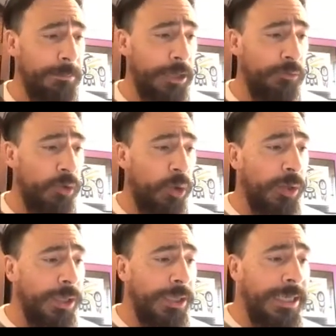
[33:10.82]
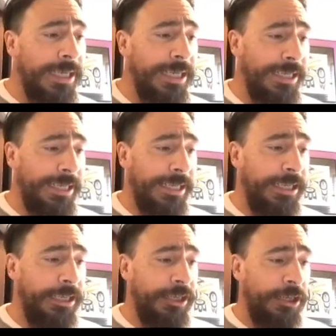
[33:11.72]
a big role
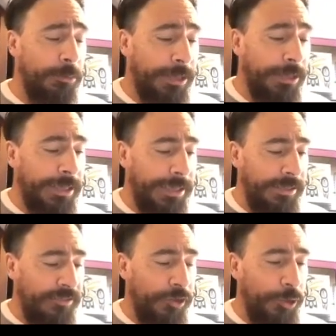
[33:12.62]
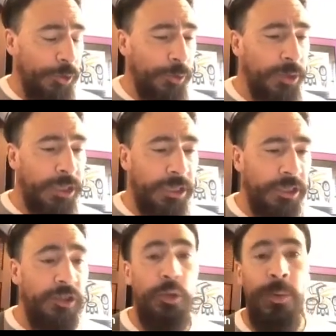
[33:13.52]
in your ability to
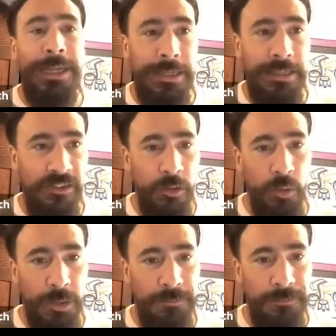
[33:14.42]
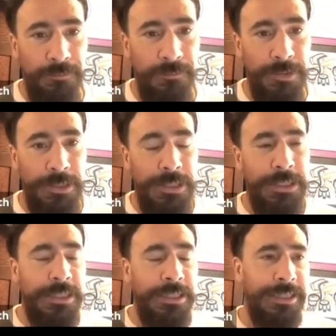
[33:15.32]
do well in school,
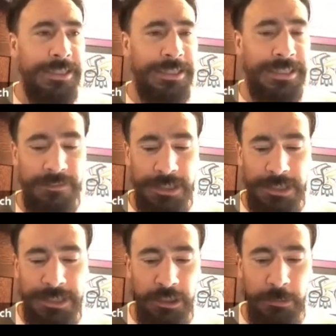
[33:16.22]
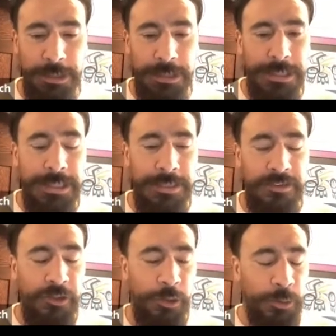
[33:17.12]
right? Mm-hmm. Even in your ability
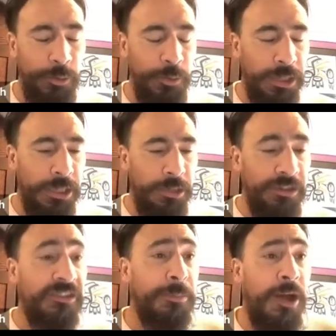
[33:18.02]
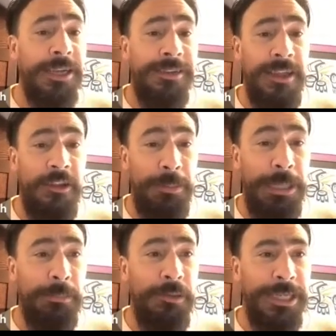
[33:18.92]
to respond to other
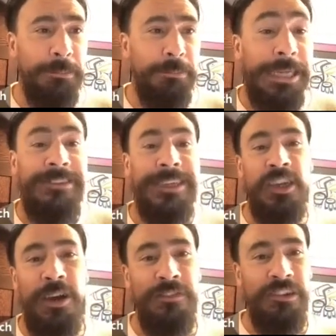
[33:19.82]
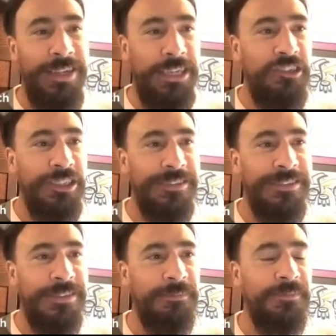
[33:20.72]
people in basic
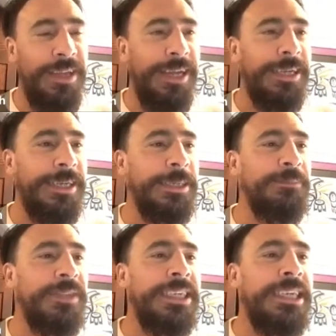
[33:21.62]
conversations. Um,